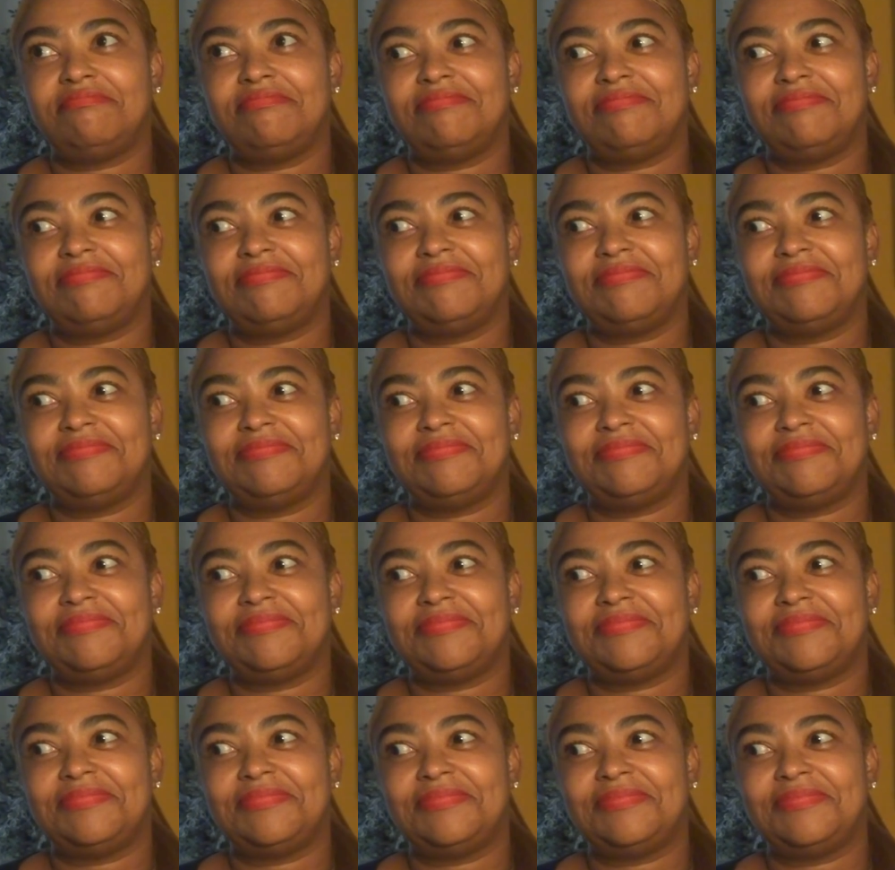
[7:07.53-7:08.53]

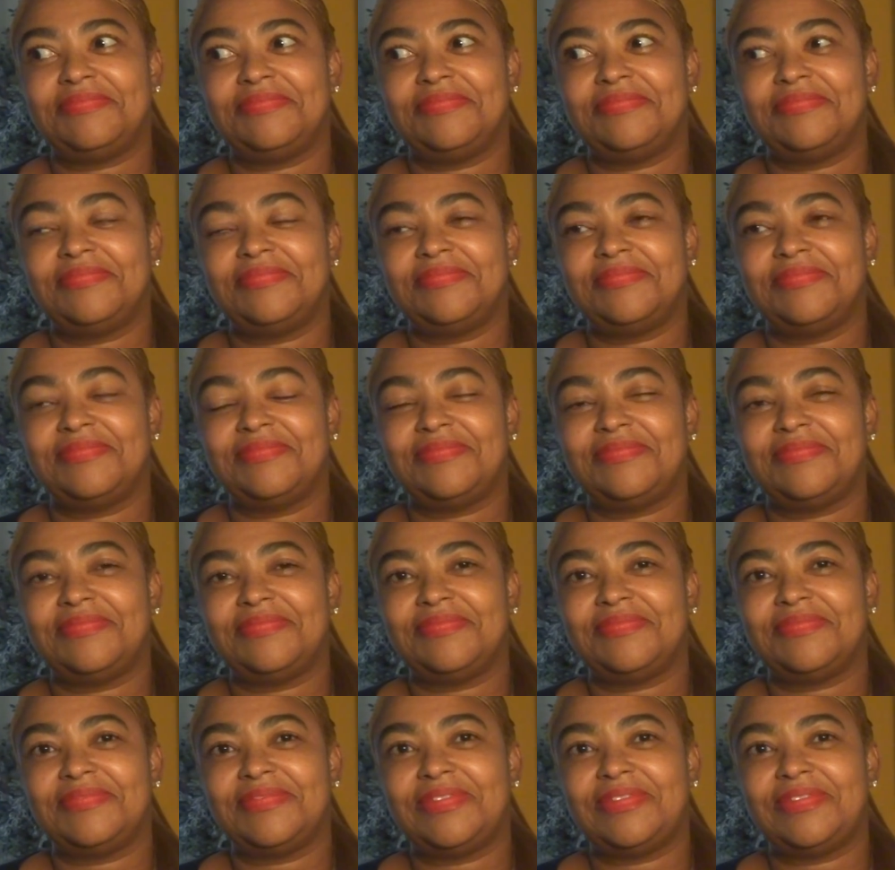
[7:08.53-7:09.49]
(no one is talking)